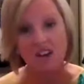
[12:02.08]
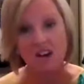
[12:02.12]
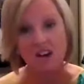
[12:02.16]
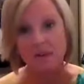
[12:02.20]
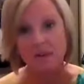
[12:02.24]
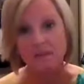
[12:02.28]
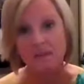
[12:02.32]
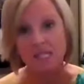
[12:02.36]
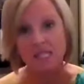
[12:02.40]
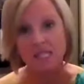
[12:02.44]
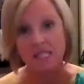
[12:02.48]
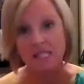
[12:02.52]

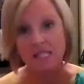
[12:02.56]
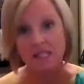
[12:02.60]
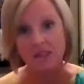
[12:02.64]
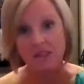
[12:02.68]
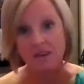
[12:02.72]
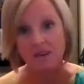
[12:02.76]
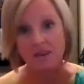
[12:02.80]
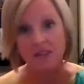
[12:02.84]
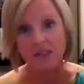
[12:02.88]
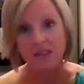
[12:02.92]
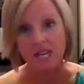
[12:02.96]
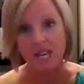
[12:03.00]
times
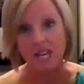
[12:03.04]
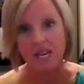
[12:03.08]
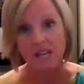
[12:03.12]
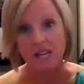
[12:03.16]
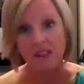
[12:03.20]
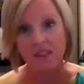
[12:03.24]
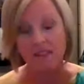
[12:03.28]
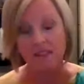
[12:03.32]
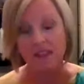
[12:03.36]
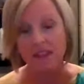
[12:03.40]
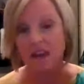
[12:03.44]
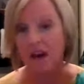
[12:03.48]
cleaner than
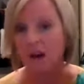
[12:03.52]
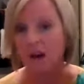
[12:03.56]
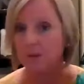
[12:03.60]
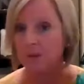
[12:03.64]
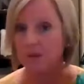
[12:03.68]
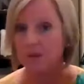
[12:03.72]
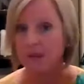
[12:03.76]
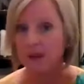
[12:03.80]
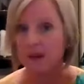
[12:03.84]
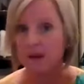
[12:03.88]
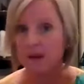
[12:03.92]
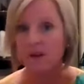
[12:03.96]
anything out
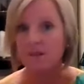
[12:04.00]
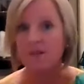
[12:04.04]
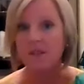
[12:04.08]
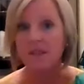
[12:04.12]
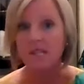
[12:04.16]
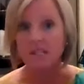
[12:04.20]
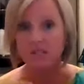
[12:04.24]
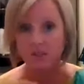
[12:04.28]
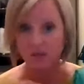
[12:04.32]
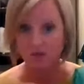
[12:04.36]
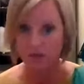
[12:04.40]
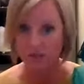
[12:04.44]
there
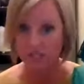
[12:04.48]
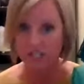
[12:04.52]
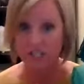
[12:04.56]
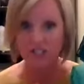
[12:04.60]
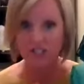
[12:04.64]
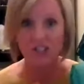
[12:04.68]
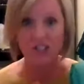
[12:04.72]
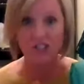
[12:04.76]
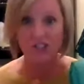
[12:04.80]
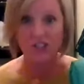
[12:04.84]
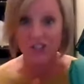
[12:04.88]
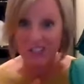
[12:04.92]
that's
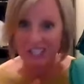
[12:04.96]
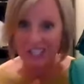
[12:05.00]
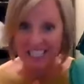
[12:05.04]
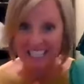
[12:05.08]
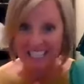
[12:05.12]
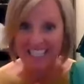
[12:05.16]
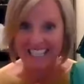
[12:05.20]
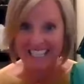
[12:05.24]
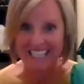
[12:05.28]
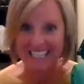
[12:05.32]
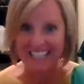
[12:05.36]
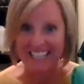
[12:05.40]
traditional
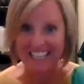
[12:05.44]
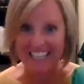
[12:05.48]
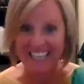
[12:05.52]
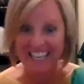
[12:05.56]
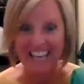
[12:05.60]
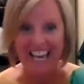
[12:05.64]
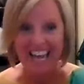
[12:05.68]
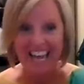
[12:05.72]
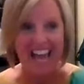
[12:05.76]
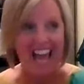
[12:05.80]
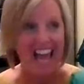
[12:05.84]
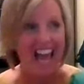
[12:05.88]
cleaning.
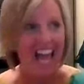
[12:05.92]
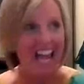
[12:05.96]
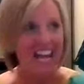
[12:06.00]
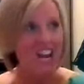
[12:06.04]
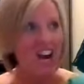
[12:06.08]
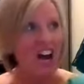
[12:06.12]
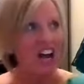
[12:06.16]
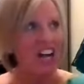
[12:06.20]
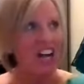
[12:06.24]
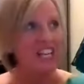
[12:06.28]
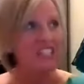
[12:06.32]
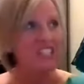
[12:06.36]
And
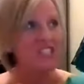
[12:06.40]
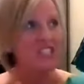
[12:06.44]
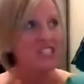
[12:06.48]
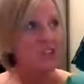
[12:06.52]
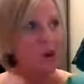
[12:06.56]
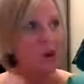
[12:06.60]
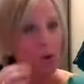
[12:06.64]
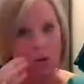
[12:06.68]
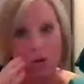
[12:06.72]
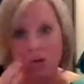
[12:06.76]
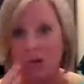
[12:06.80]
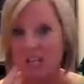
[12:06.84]
I
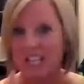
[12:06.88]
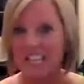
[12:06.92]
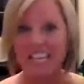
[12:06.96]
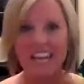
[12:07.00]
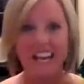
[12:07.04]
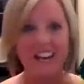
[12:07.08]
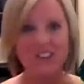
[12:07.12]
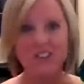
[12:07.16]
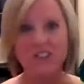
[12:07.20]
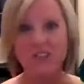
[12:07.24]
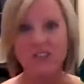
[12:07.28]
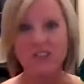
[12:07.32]
totally
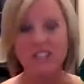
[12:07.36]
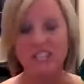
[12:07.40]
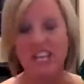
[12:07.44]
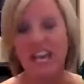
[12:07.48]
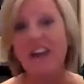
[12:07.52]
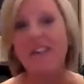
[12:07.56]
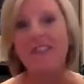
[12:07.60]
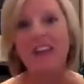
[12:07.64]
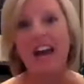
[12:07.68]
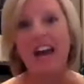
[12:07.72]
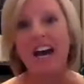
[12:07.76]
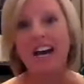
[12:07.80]

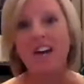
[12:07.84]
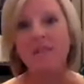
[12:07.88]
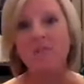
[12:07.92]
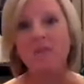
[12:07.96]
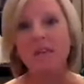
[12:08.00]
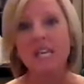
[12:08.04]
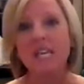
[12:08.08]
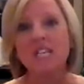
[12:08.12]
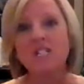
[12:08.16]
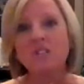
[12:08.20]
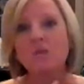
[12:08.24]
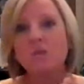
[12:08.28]
understand that
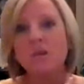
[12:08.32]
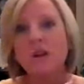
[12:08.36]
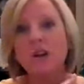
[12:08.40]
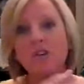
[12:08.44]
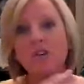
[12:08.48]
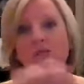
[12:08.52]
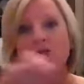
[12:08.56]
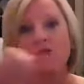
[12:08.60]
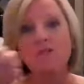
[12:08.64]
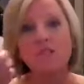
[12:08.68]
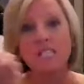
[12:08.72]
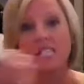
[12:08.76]
because we are
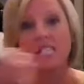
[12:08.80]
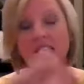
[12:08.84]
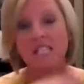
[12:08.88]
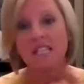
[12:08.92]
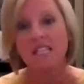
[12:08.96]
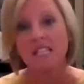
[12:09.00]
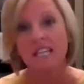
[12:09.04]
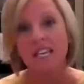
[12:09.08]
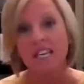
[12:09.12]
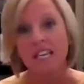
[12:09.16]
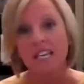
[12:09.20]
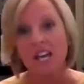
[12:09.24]

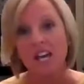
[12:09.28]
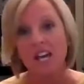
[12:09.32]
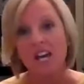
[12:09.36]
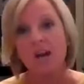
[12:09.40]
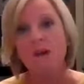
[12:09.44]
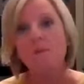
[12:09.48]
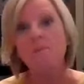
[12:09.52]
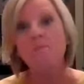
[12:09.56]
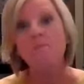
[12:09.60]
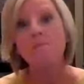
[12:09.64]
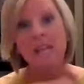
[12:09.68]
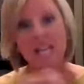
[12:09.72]
physically,
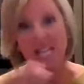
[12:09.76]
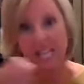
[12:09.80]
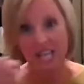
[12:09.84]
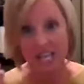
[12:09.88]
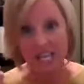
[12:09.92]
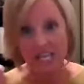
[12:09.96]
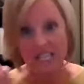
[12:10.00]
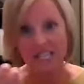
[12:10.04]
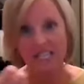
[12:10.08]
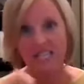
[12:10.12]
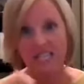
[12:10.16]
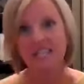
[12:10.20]

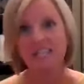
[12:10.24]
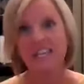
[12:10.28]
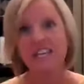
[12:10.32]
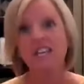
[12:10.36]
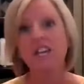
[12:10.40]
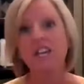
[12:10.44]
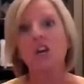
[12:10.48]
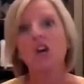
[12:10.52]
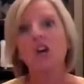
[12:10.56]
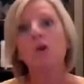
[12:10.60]
mechanically